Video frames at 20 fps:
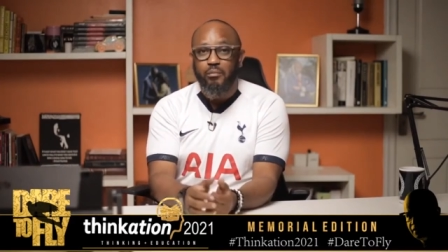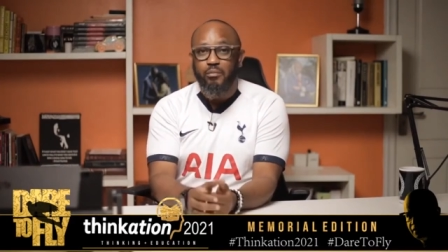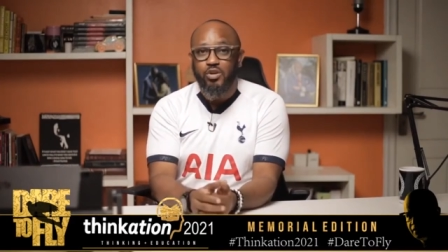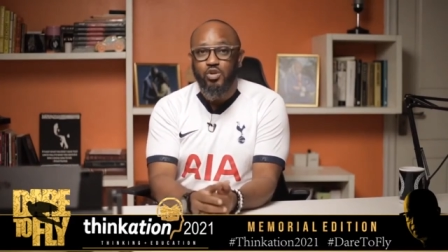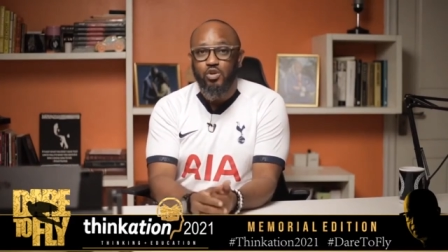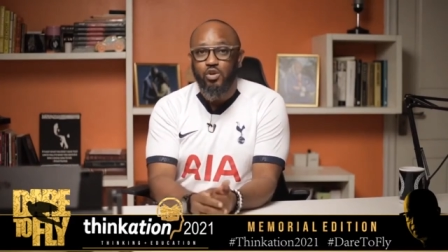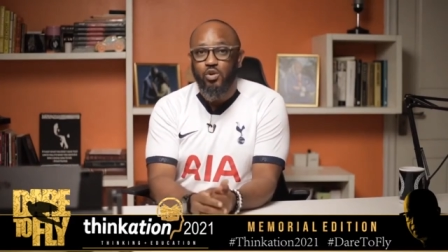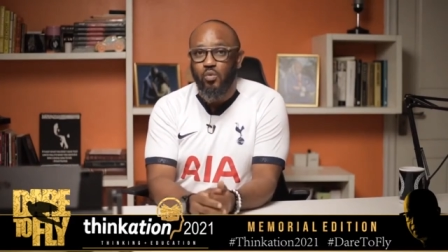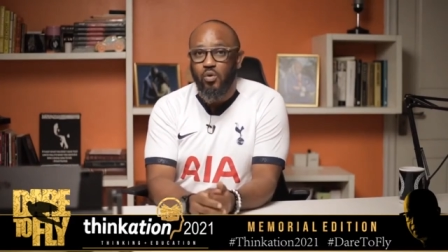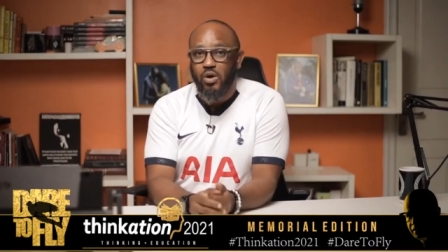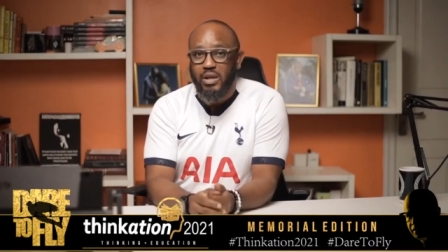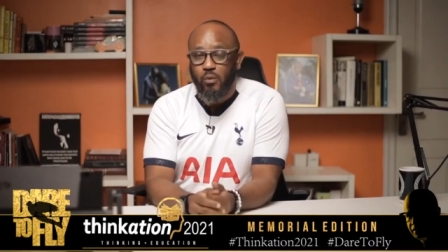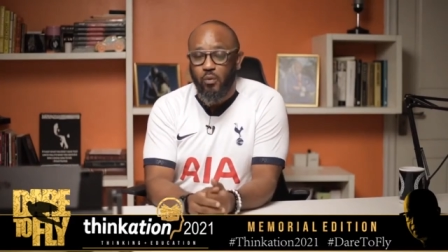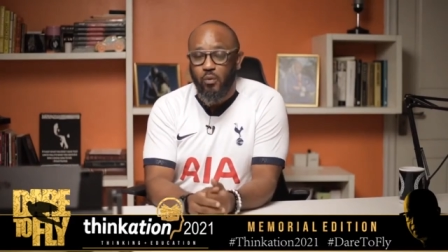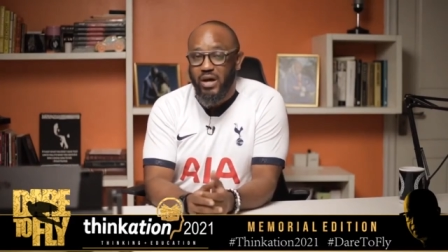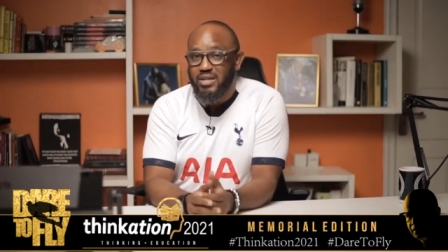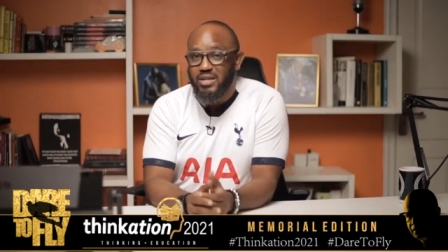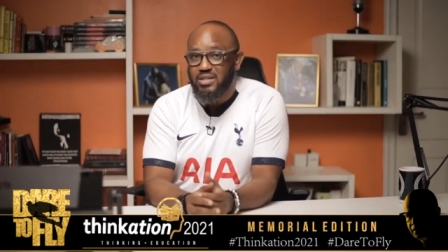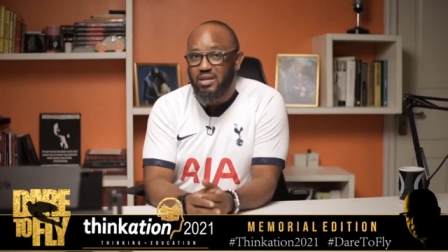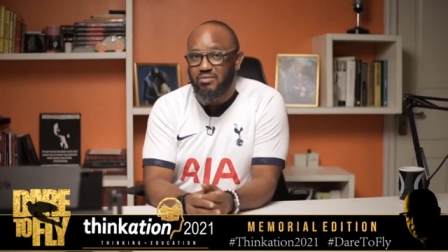But you know what,
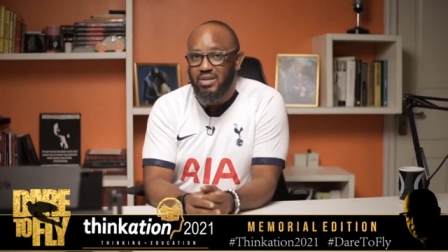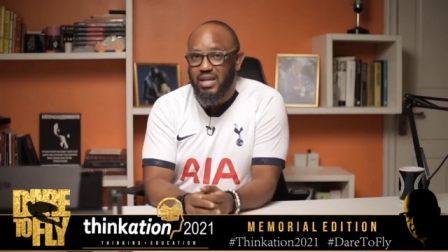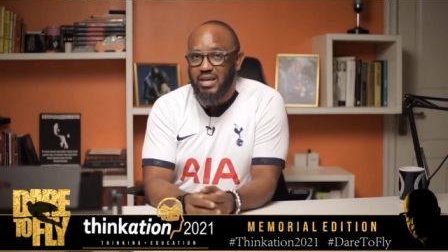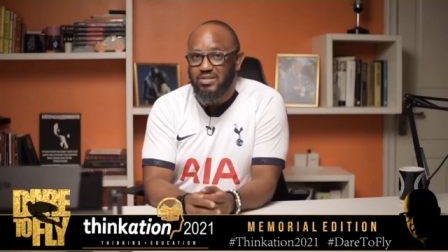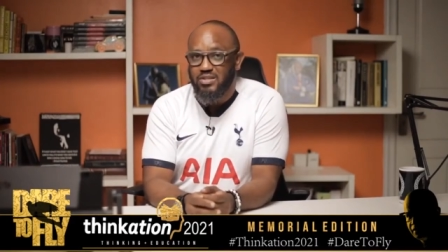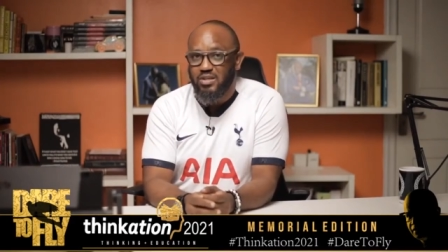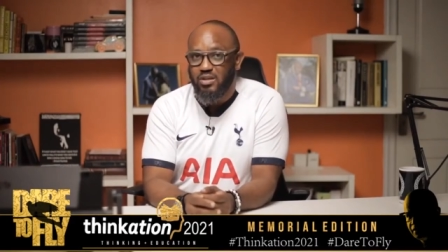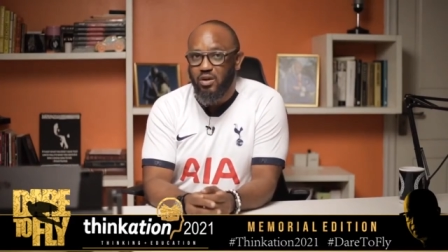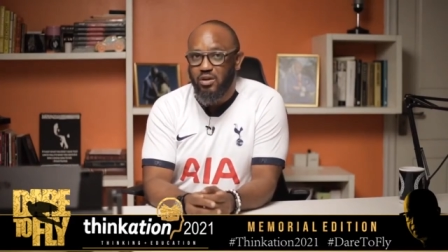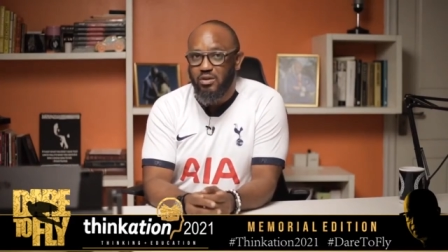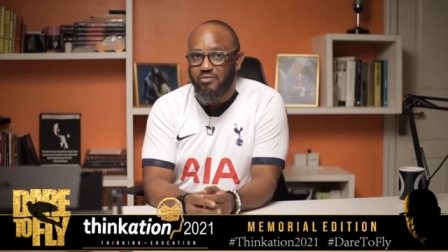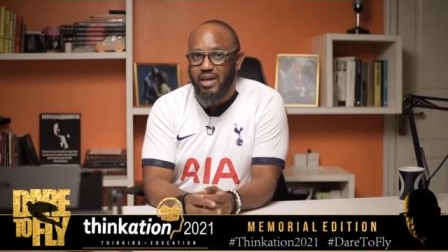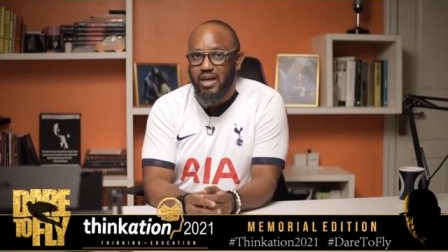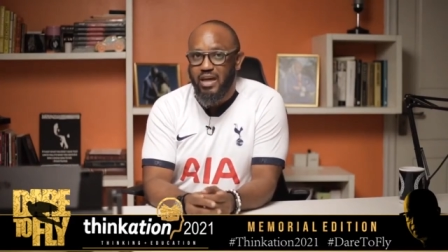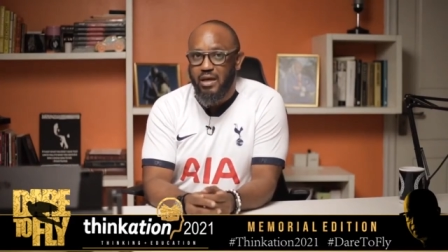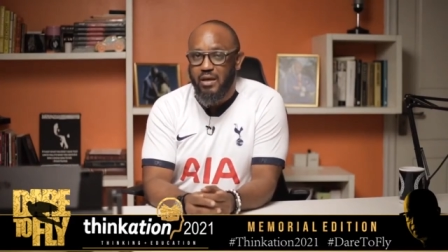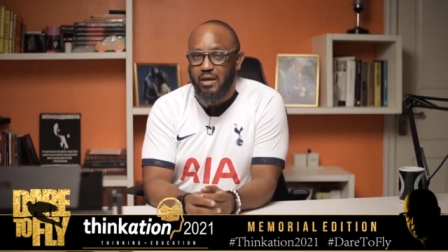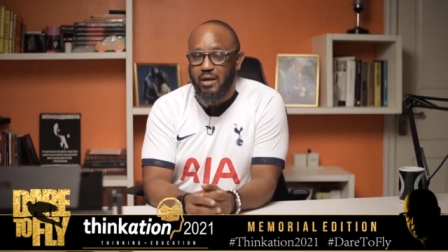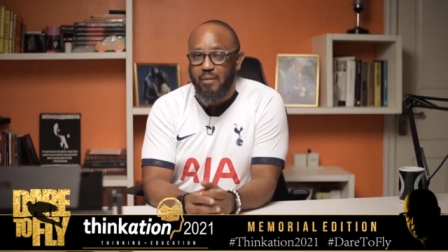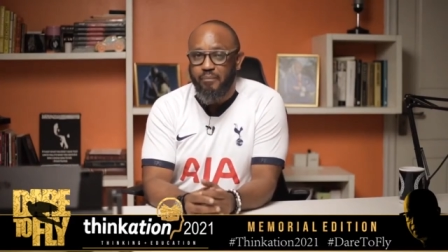why David has a lot of
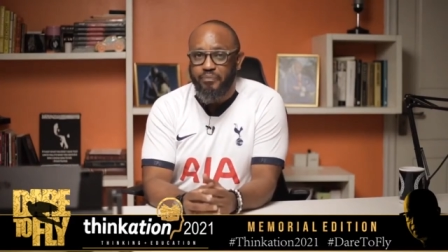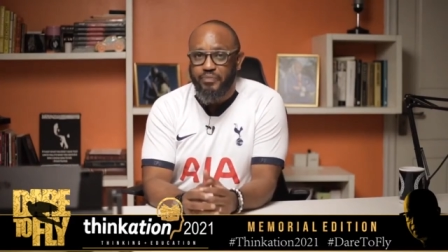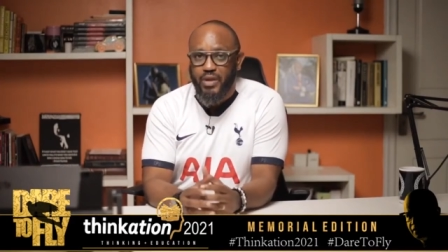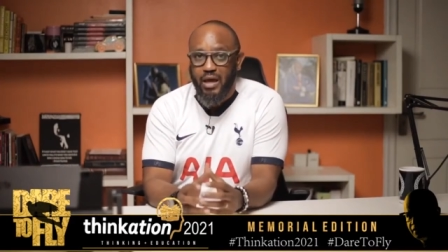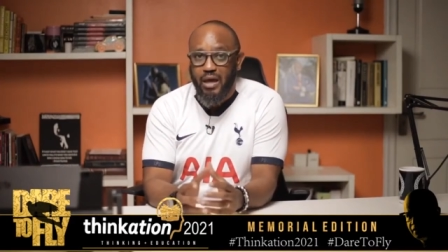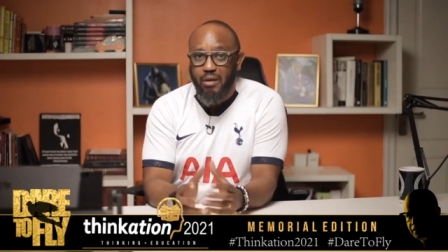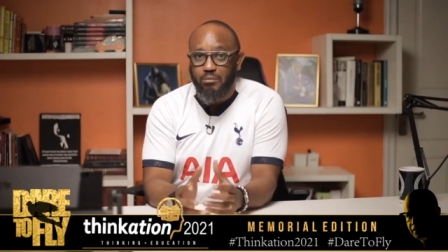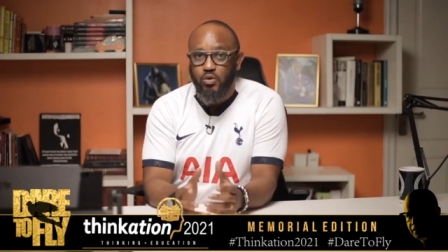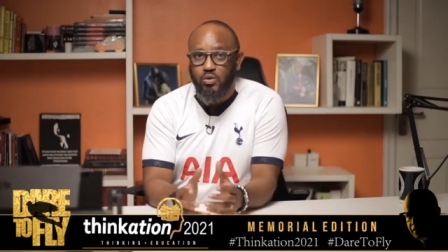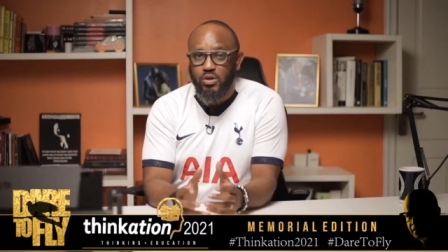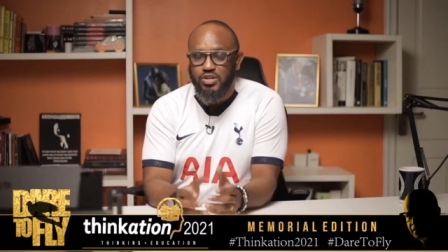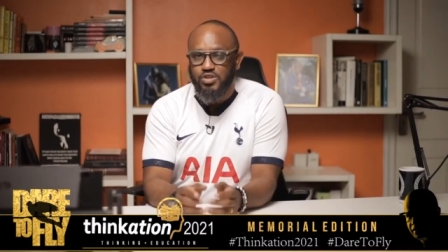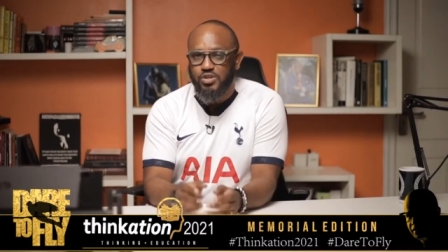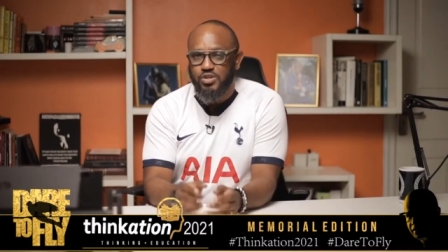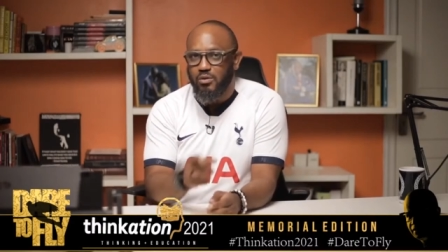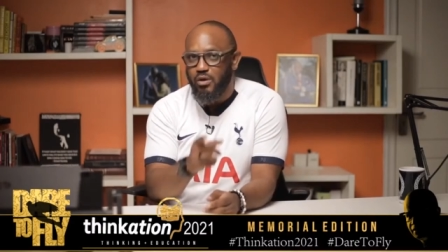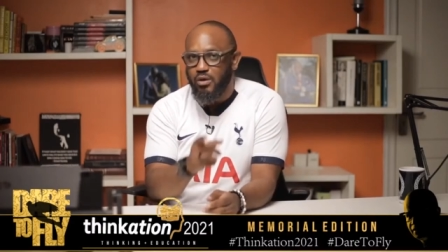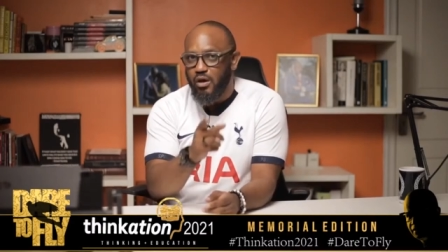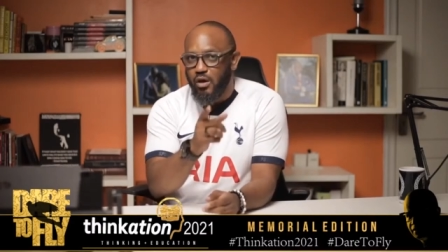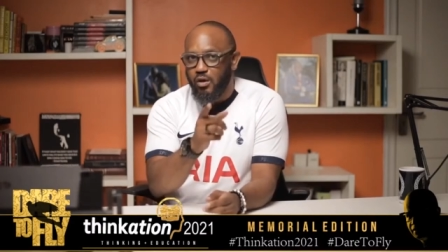uh,
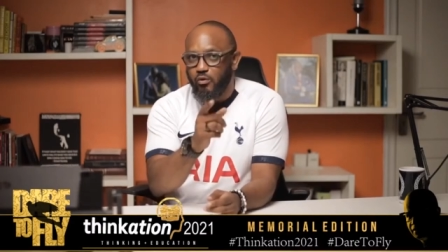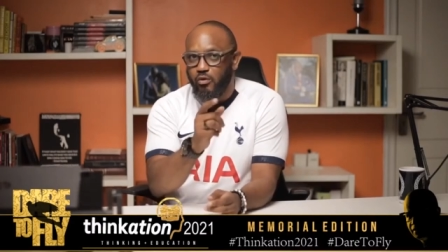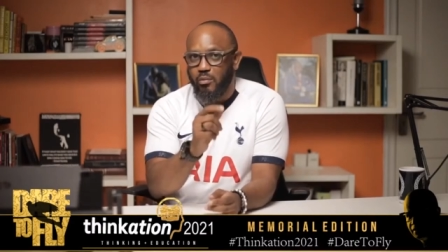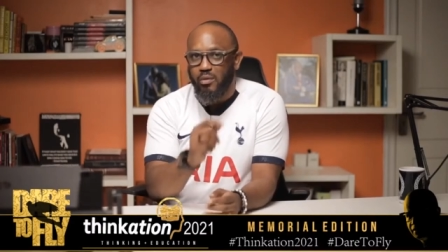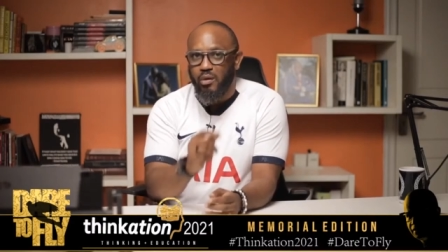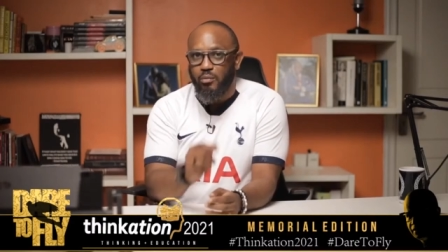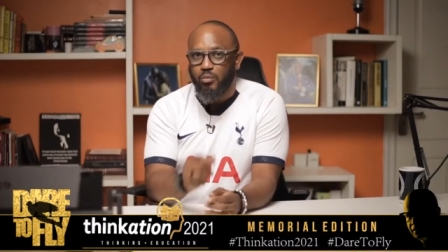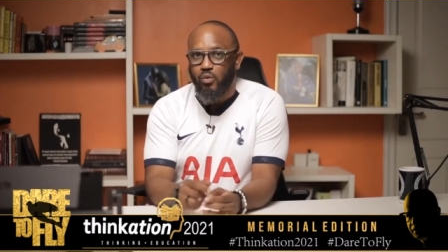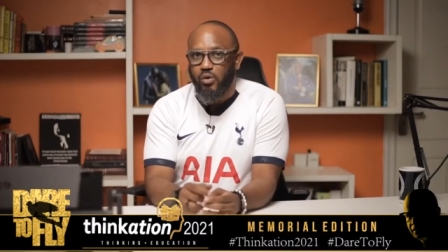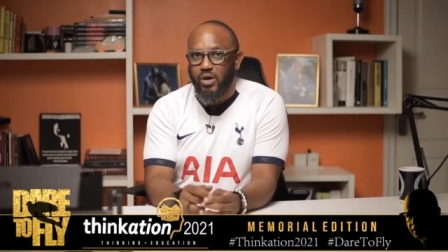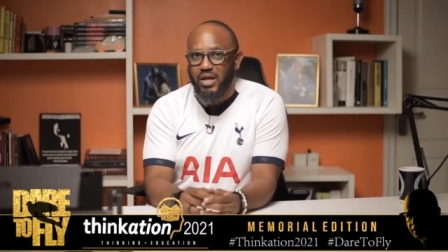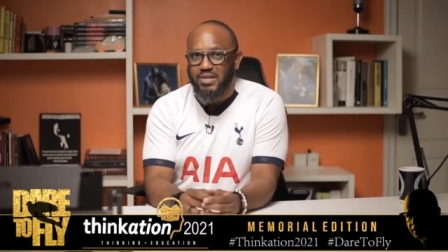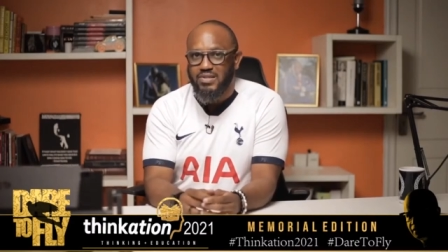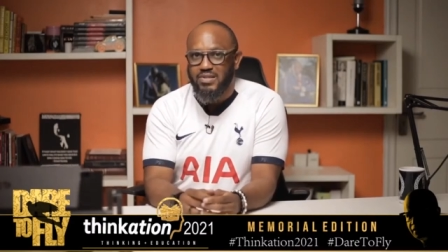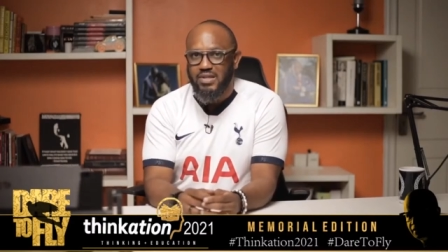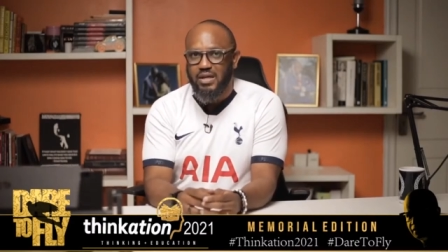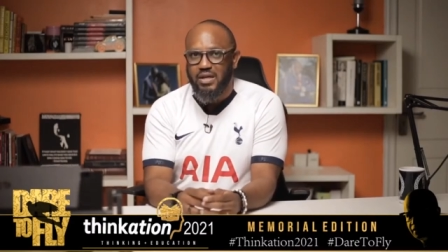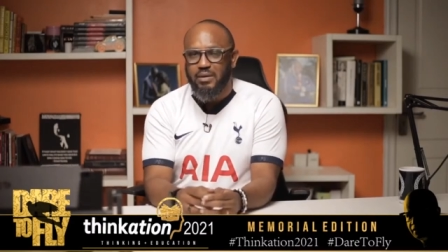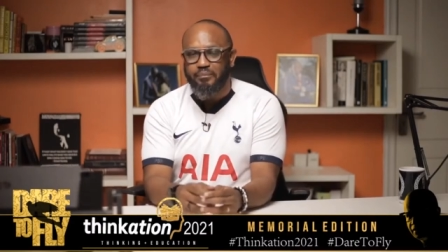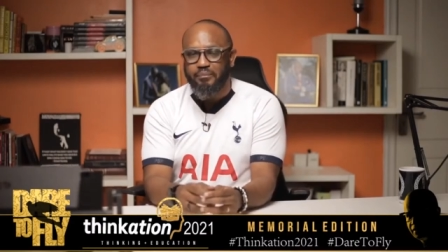ammunition? Remember what I
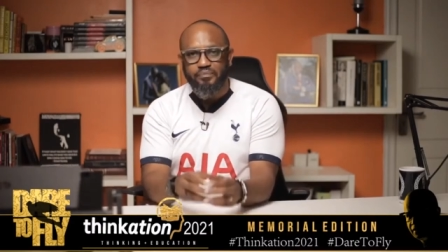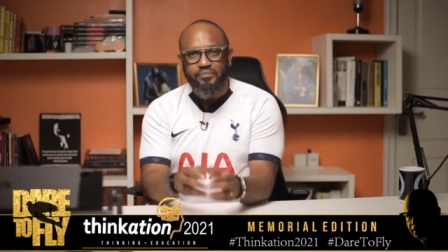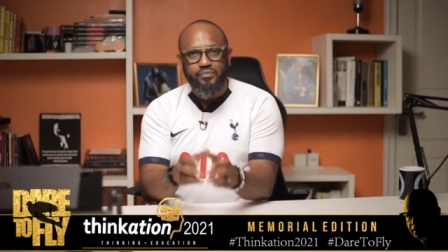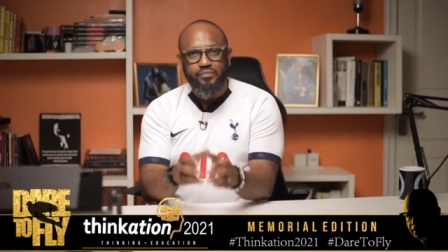said